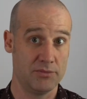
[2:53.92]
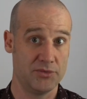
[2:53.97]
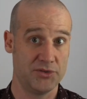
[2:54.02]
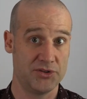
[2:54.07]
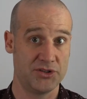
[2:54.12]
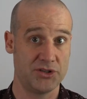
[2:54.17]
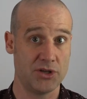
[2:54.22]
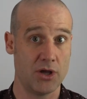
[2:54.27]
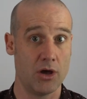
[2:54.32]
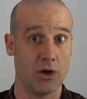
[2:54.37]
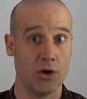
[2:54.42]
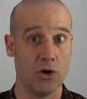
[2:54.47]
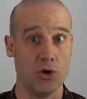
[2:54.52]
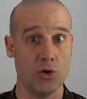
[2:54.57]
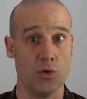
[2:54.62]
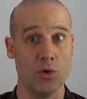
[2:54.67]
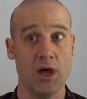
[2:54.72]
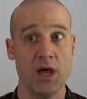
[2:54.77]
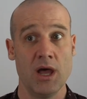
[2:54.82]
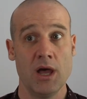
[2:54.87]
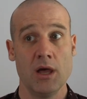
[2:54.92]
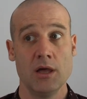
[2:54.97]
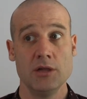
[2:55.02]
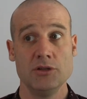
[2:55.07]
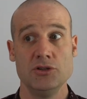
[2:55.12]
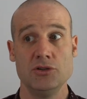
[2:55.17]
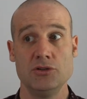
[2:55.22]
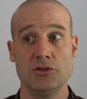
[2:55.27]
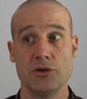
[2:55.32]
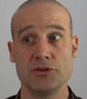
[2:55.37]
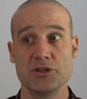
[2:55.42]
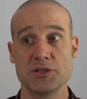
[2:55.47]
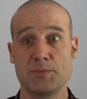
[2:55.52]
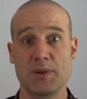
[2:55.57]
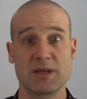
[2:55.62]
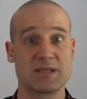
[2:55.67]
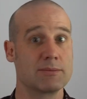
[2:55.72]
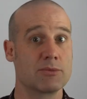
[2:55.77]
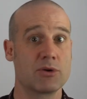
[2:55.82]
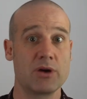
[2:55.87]
So you don't just
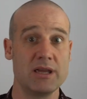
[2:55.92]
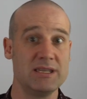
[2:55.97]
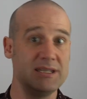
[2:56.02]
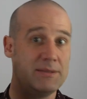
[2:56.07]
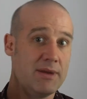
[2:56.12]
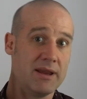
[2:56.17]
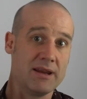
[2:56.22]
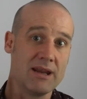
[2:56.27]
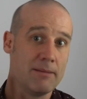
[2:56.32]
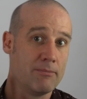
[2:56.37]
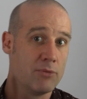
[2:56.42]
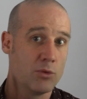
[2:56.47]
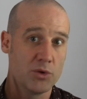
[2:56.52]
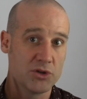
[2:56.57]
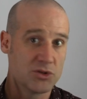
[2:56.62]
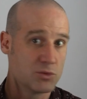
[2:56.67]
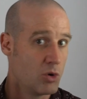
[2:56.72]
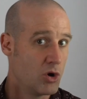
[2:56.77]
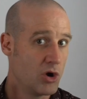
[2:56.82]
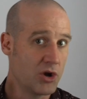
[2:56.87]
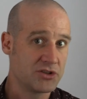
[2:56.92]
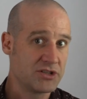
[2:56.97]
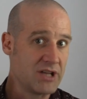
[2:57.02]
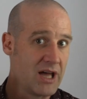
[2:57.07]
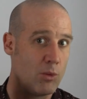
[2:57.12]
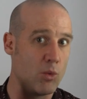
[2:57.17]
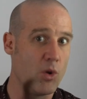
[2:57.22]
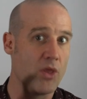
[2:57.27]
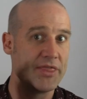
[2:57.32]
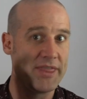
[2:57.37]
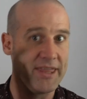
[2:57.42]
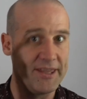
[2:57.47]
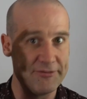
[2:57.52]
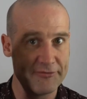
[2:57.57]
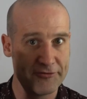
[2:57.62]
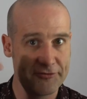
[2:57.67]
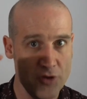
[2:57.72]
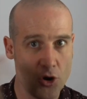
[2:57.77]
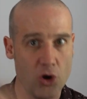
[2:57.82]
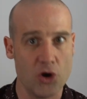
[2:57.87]
pick some crazy big number which works. I want the
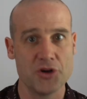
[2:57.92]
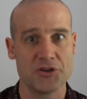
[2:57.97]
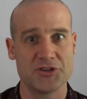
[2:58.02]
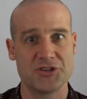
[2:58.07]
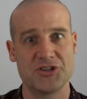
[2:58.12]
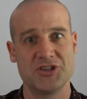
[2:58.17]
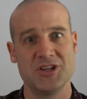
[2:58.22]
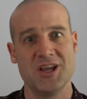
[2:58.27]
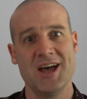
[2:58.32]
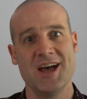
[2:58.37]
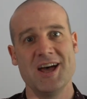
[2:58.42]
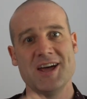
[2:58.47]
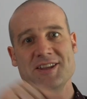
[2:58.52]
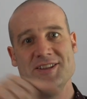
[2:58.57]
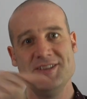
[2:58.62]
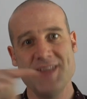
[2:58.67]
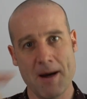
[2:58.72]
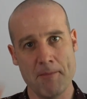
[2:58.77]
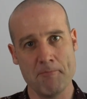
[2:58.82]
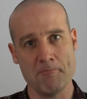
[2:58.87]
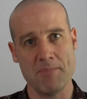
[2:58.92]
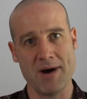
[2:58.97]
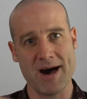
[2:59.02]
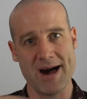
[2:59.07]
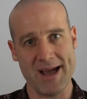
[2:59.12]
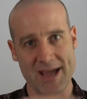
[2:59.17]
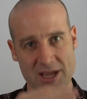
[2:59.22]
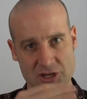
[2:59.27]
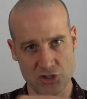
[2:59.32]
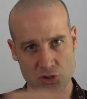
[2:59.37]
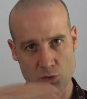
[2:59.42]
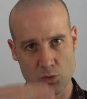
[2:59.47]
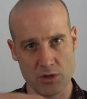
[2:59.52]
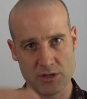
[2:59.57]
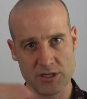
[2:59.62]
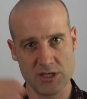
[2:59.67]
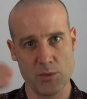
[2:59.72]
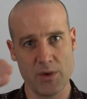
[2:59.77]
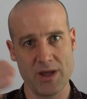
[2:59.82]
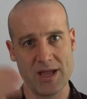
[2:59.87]
first number as you
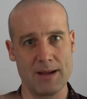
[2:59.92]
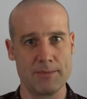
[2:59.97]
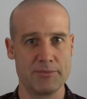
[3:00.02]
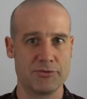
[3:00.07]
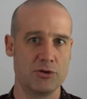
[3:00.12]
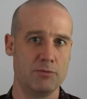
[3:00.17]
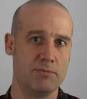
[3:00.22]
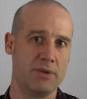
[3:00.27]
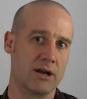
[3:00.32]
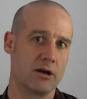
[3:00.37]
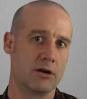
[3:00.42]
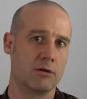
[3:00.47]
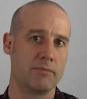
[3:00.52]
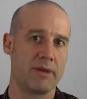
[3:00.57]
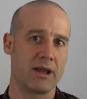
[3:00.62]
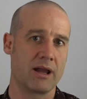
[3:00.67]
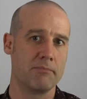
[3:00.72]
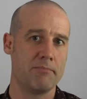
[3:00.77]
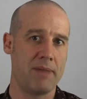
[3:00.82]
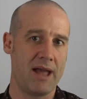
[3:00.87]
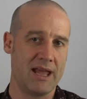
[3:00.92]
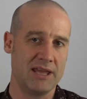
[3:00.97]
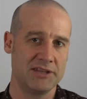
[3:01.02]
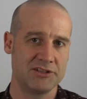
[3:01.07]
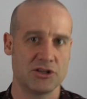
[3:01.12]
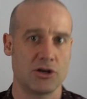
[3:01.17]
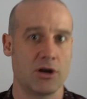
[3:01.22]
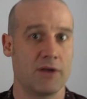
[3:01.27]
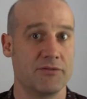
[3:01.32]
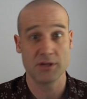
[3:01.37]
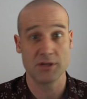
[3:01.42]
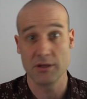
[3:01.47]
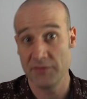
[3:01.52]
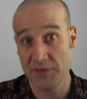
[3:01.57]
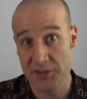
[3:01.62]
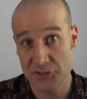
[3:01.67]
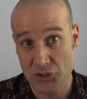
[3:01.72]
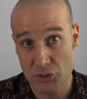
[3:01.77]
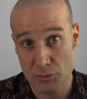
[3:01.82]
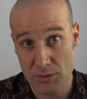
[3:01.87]
work your way up through bigger and bigger bands, so you
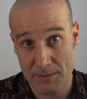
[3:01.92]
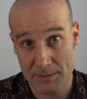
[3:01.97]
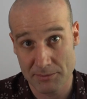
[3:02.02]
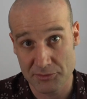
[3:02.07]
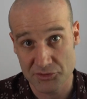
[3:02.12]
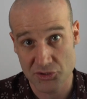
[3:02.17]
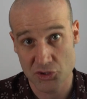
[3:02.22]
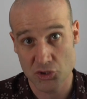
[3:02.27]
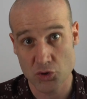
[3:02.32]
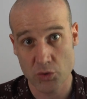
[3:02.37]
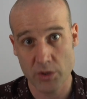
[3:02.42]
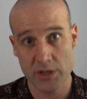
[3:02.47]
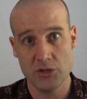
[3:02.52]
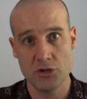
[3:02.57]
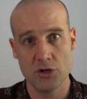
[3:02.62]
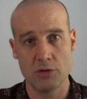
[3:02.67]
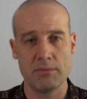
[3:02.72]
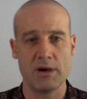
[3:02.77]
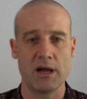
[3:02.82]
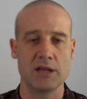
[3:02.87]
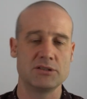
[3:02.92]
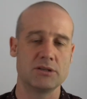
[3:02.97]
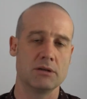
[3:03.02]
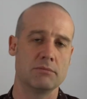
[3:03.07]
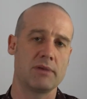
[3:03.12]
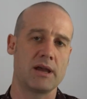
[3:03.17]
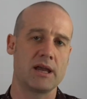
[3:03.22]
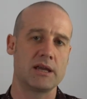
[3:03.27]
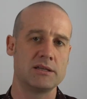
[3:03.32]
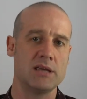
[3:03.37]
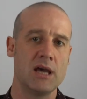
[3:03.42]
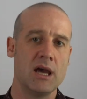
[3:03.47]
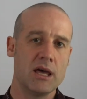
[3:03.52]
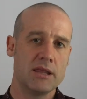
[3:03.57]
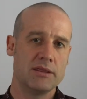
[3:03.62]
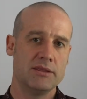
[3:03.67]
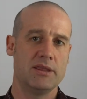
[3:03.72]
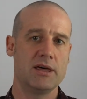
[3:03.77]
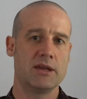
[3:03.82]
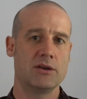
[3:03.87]
convince too many people to join your marching band,
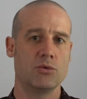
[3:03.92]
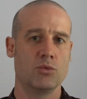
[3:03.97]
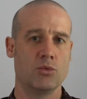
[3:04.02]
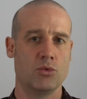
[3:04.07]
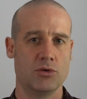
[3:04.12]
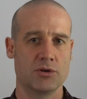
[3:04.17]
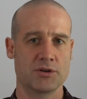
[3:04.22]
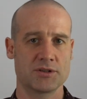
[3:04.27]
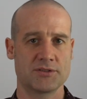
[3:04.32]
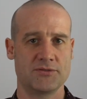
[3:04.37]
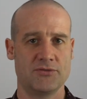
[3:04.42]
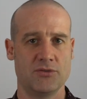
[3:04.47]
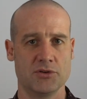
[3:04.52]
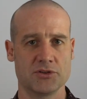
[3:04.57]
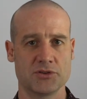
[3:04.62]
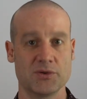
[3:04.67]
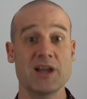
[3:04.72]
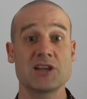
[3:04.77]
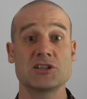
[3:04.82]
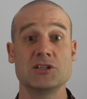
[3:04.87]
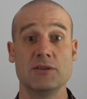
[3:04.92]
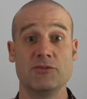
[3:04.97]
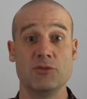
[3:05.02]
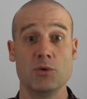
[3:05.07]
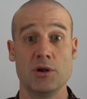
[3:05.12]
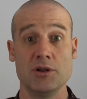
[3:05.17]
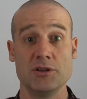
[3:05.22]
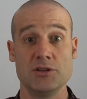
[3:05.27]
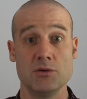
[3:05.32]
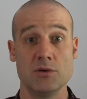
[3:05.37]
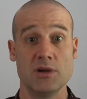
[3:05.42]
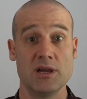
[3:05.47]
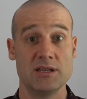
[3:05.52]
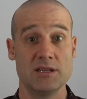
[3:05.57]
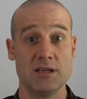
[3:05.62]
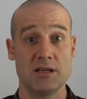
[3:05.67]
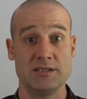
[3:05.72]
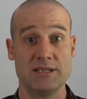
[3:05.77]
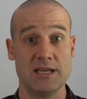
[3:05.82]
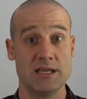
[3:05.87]
that it works for. So actually, if you want to do
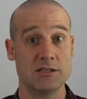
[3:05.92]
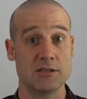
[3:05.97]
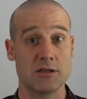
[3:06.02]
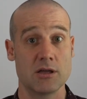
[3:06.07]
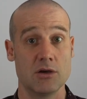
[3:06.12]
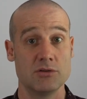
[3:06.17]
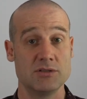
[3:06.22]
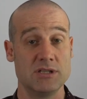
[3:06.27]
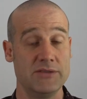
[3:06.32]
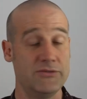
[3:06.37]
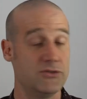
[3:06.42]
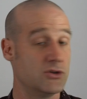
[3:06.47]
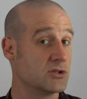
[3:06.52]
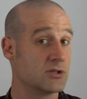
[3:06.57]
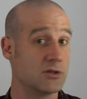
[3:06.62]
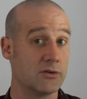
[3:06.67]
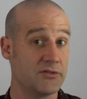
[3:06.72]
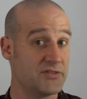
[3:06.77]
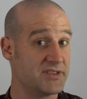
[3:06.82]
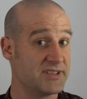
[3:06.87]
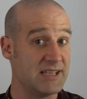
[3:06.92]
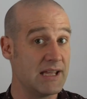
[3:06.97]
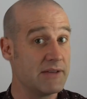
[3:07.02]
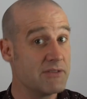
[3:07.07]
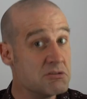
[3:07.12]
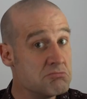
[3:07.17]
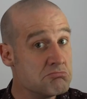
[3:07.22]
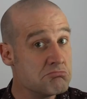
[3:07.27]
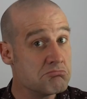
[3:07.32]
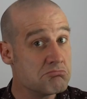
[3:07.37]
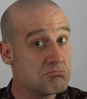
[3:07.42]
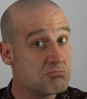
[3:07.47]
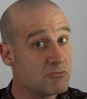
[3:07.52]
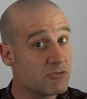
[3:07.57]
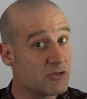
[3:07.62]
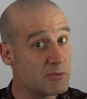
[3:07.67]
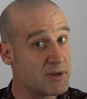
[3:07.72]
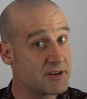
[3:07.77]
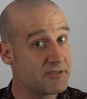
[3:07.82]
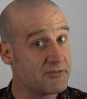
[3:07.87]
a test, go see if you can solve it for seven
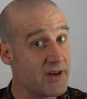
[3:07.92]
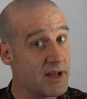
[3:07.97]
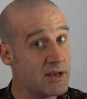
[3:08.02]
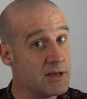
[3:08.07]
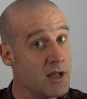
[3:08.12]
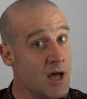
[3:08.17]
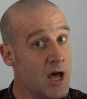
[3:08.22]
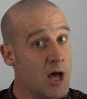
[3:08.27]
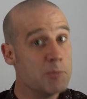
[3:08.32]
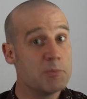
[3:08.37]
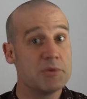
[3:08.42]
for a bit of fun.